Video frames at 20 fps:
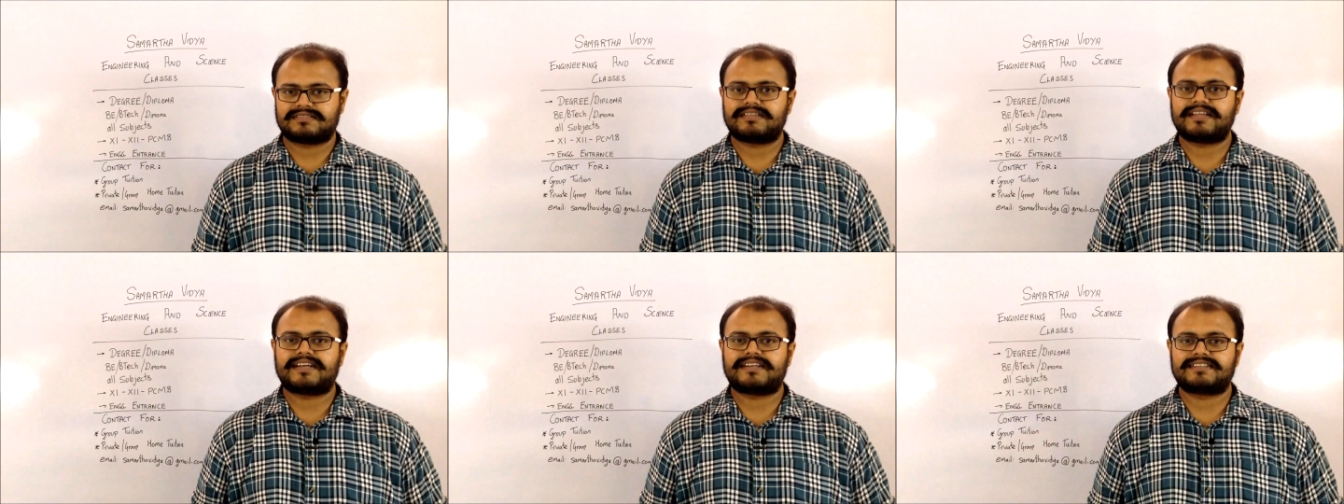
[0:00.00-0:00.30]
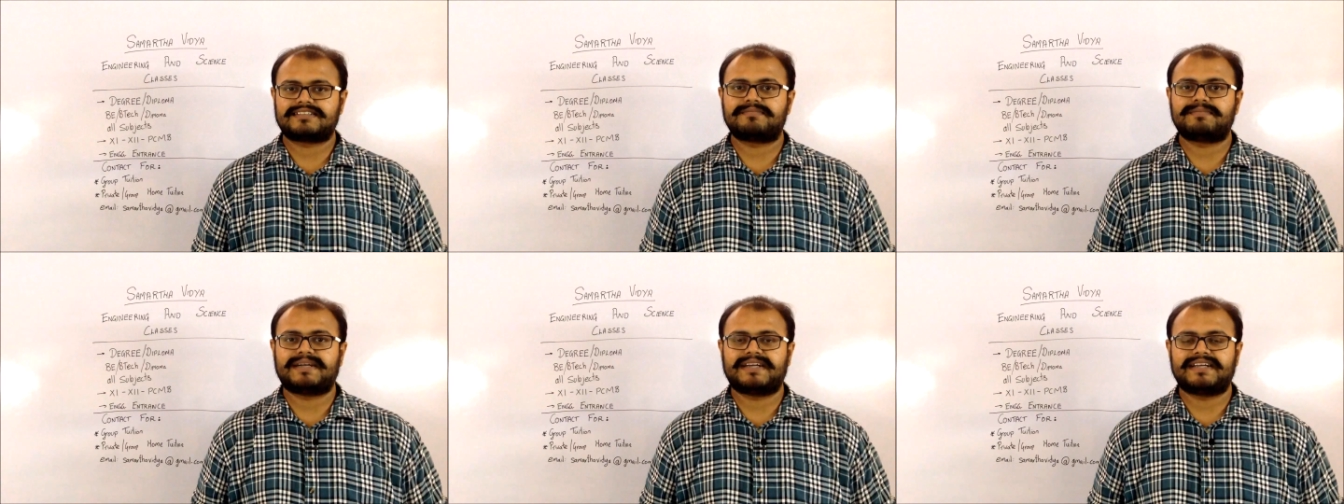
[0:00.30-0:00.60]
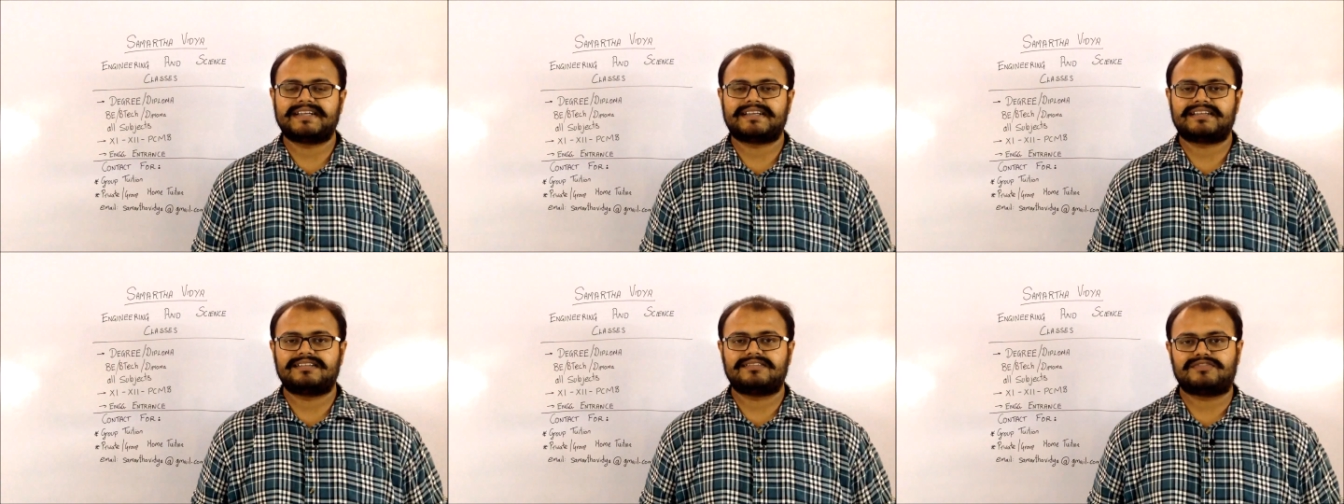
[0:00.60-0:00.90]
that is a
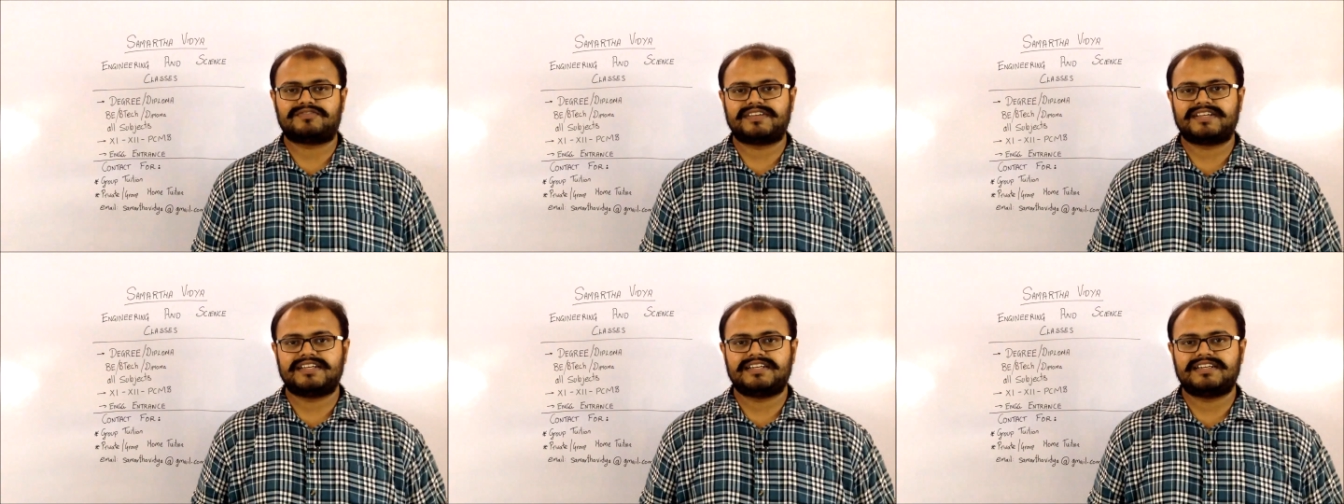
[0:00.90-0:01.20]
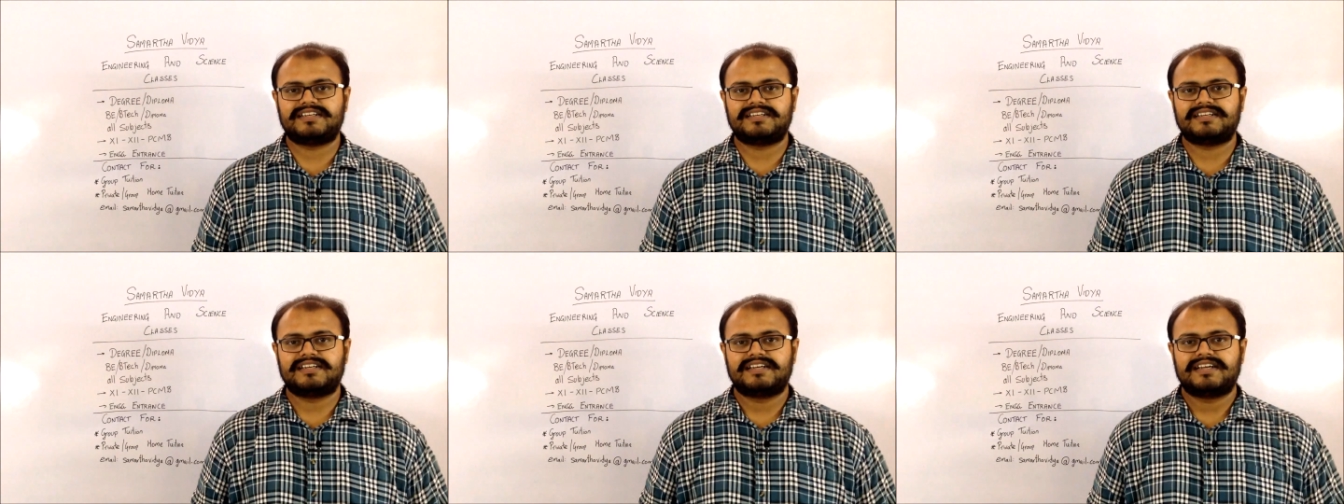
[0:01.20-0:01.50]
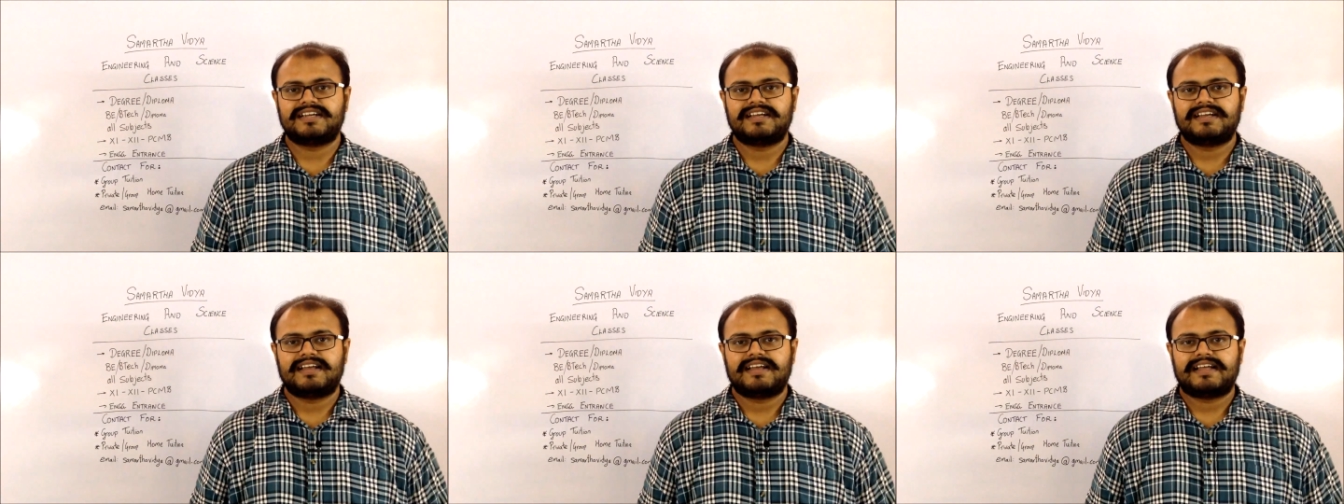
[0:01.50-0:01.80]
medical field,
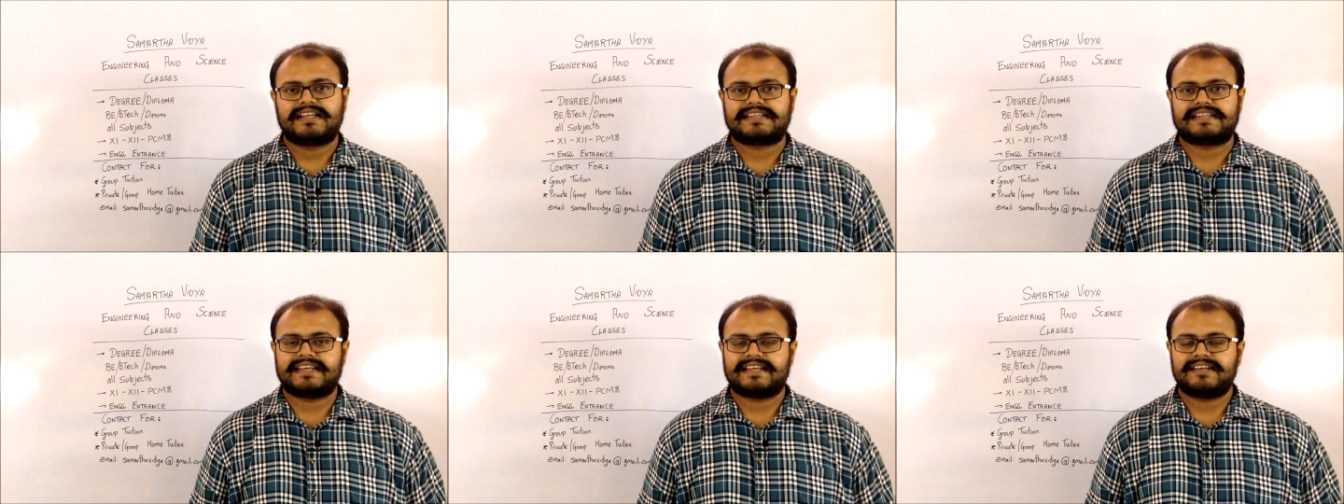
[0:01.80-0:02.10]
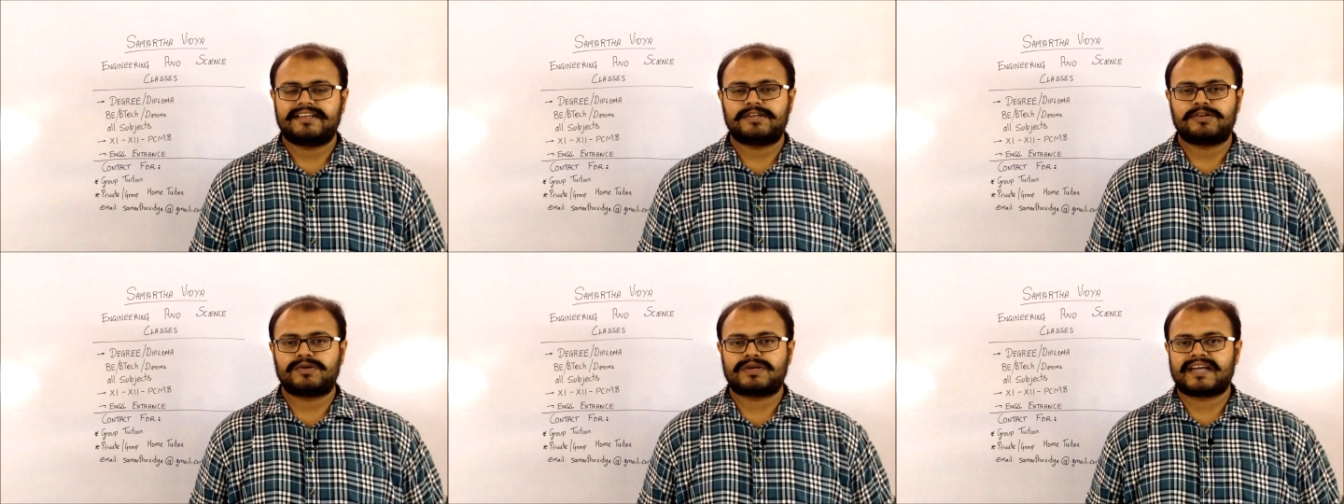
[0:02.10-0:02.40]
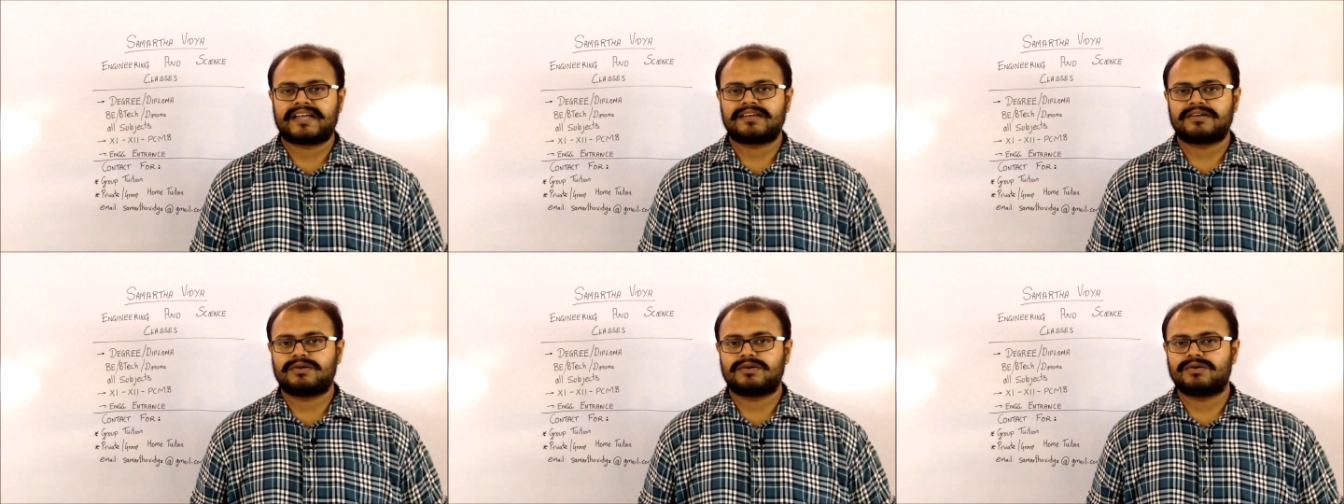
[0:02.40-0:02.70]
then you
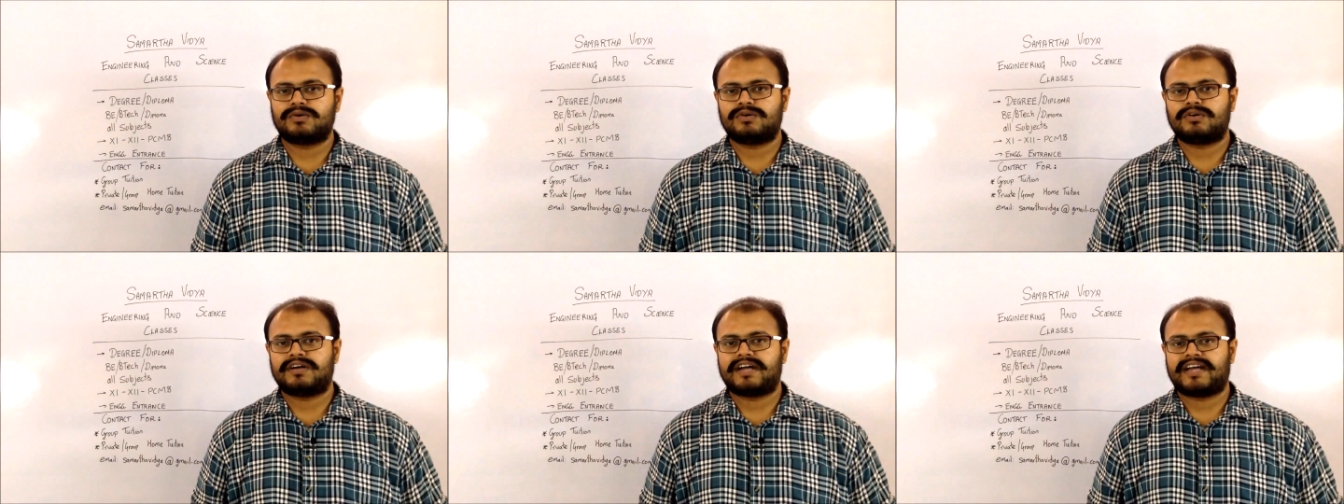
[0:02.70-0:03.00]
can go